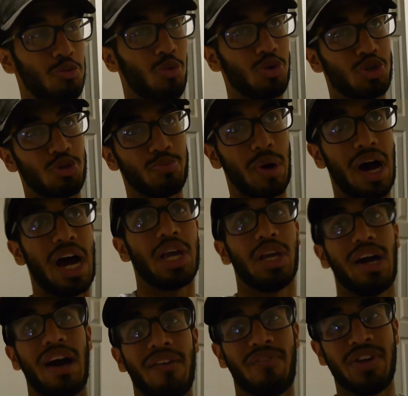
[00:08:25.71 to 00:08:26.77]
what you buy,
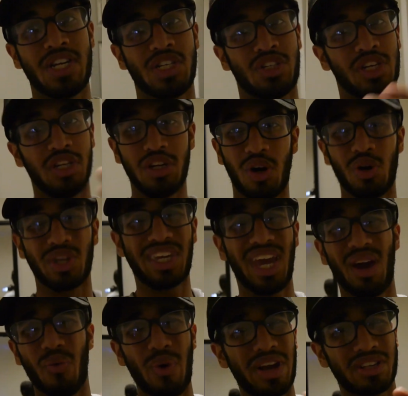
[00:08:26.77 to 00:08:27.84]
you gotta finish it. You know, you
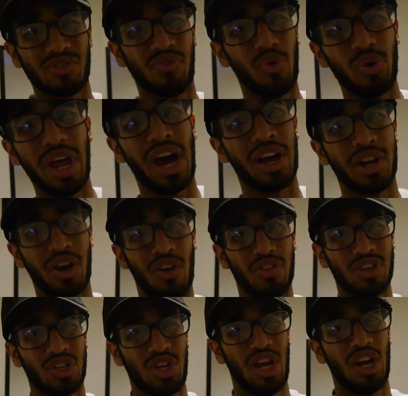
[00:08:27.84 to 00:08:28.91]
can't waste food out here on
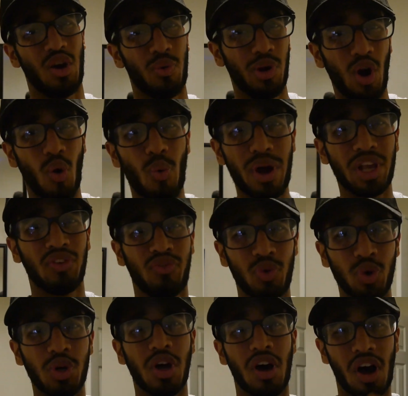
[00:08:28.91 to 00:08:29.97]
this channel. We don't waste
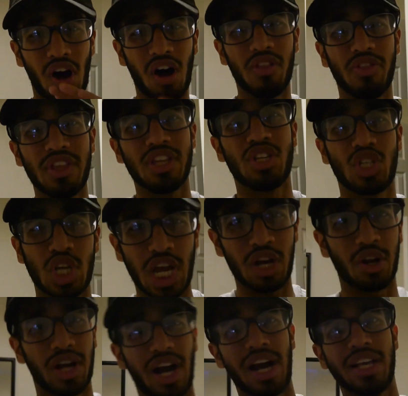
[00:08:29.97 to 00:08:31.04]
food on this
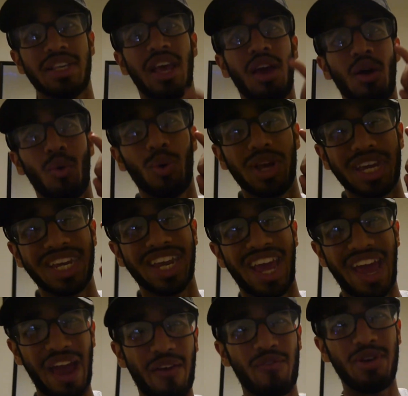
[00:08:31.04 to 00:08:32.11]
channel, guys. We eat
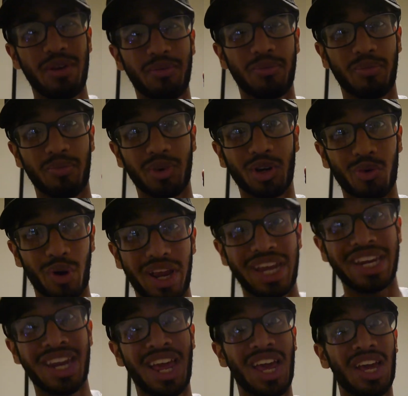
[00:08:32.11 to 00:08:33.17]
every
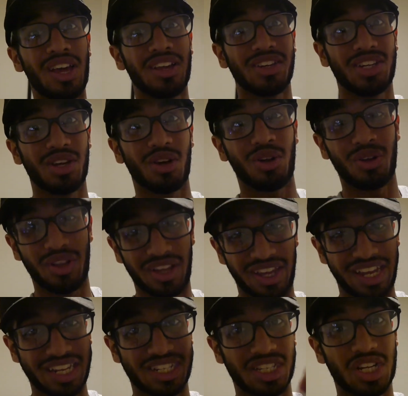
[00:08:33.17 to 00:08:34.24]
grain till
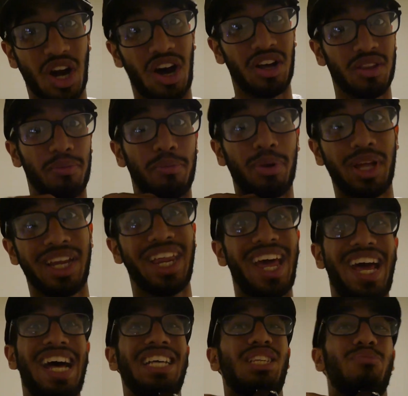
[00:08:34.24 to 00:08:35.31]
it's gone. Plate
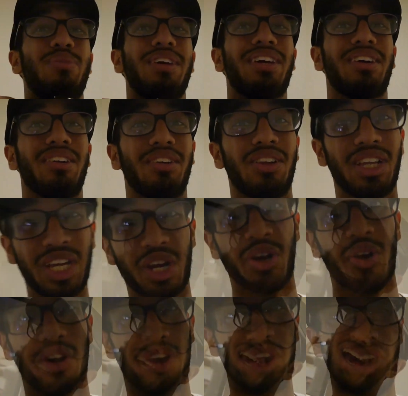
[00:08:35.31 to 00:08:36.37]
has to be
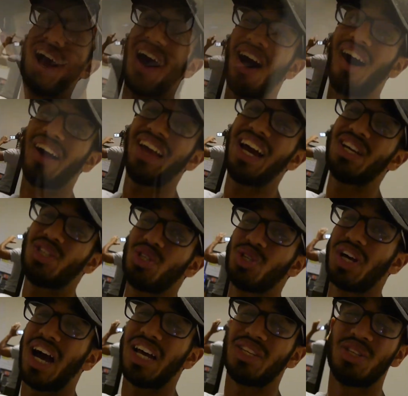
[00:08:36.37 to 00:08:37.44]
cleared. I'll catch
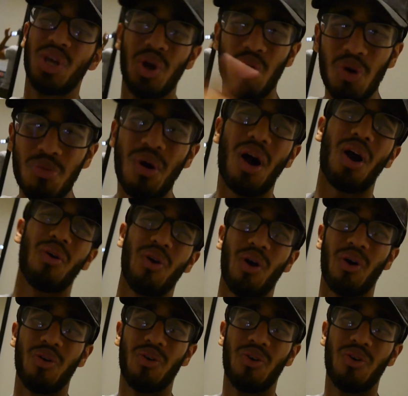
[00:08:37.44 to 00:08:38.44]
you guys tomorrow